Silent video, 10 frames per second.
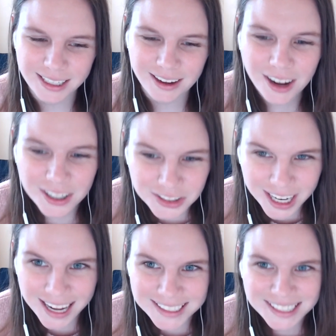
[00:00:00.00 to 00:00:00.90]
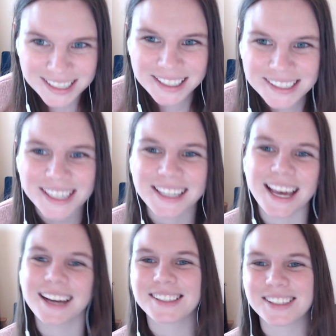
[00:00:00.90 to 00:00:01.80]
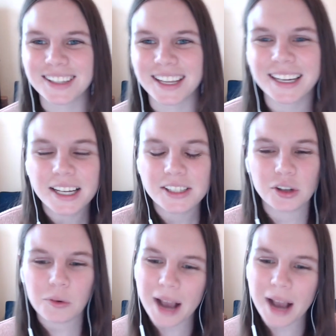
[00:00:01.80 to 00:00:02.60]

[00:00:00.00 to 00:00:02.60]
contracts and things like that because they're like so totally.